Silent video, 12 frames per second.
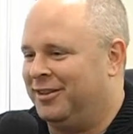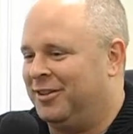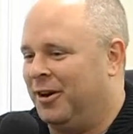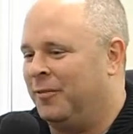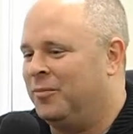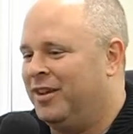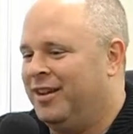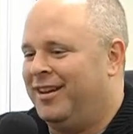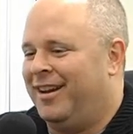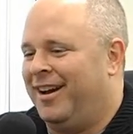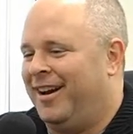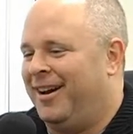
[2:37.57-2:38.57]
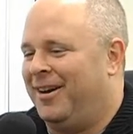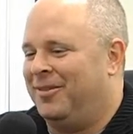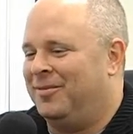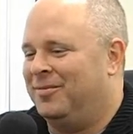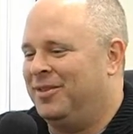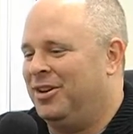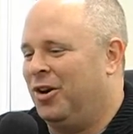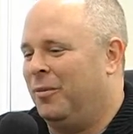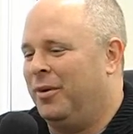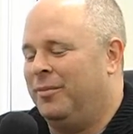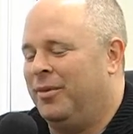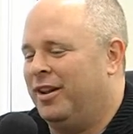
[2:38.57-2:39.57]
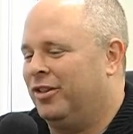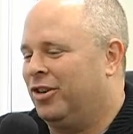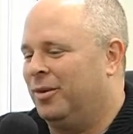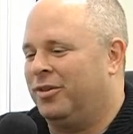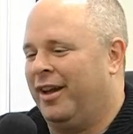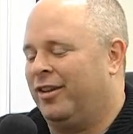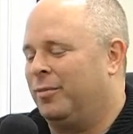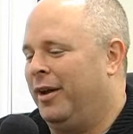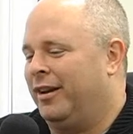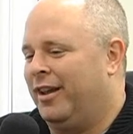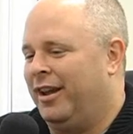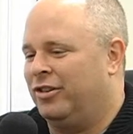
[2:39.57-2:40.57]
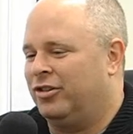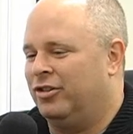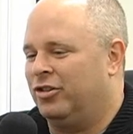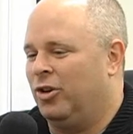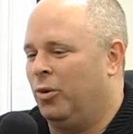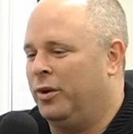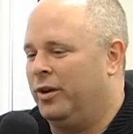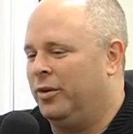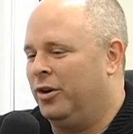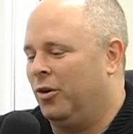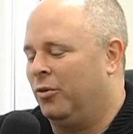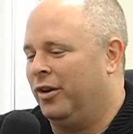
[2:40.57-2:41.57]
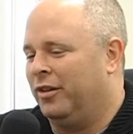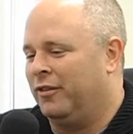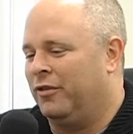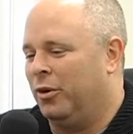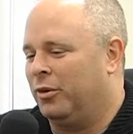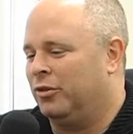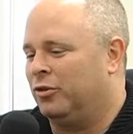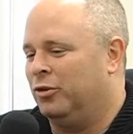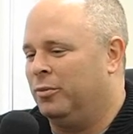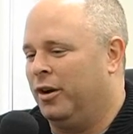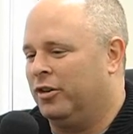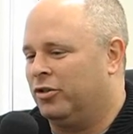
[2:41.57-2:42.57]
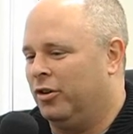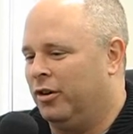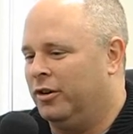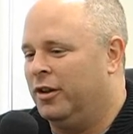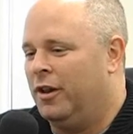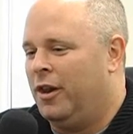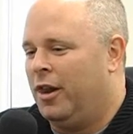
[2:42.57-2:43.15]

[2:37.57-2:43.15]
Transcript: So, but in terms of expectations, we don't really focus too much on